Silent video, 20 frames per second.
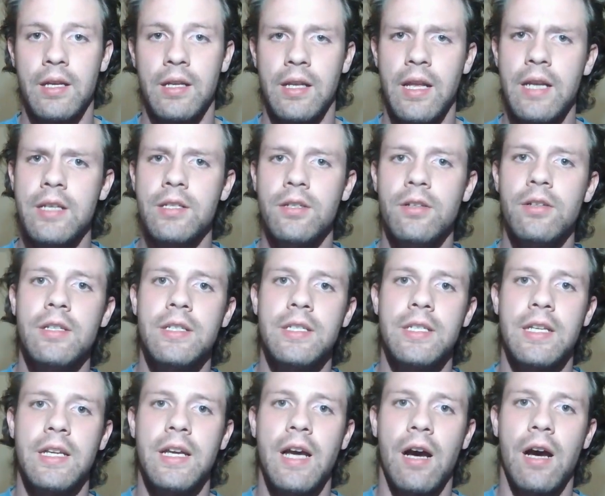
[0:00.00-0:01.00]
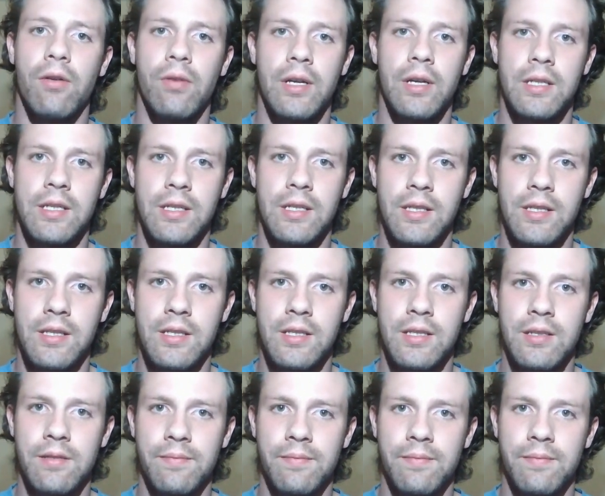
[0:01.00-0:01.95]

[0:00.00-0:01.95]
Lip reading: Let's go and see how I did this.